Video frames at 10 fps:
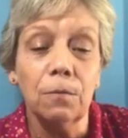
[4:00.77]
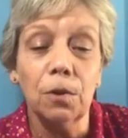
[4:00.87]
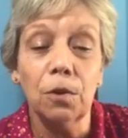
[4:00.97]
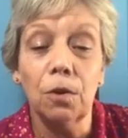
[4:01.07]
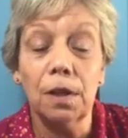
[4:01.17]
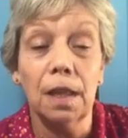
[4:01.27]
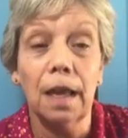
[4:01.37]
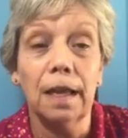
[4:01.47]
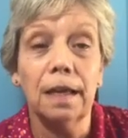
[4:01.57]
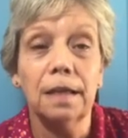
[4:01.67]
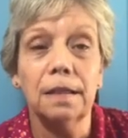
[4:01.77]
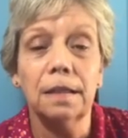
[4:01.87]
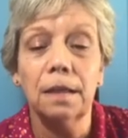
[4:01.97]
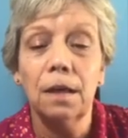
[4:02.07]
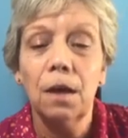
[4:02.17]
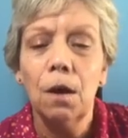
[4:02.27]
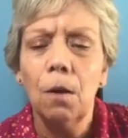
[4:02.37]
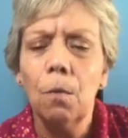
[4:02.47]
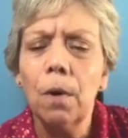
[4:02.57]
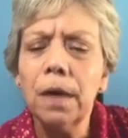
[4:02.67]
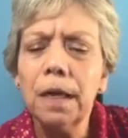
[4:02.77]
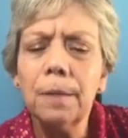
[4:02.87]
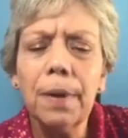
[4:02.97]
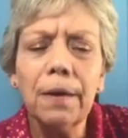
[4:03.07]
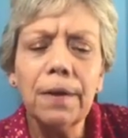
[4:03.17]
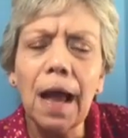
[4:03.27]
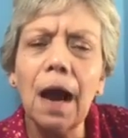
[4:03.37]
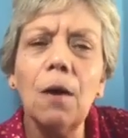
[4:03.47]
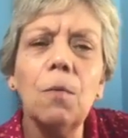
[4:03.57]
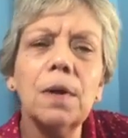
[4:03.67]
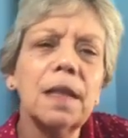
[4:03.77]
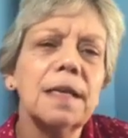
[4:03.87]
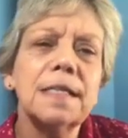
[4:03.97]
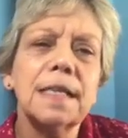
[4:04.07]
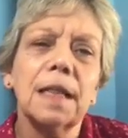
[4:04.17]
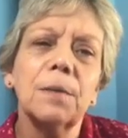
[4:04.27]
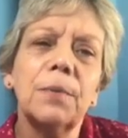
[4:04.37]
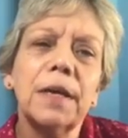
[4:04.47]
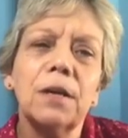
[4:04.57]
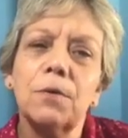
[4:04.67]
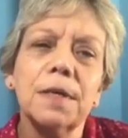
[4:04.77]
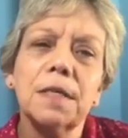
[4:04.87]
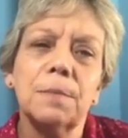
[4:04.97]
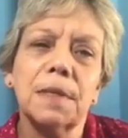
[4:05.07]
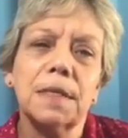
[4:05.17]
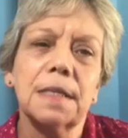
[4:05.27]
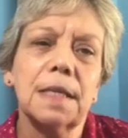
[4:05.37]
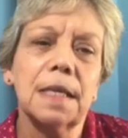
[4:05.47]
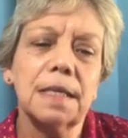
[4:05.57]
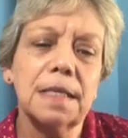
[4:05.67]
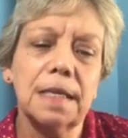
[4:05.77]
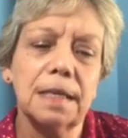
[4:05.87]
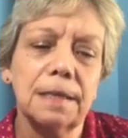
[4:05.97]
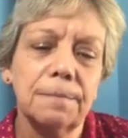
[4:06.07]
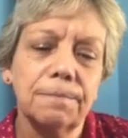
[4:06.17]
will look like and worrying about how will I celebrate Christmas this year,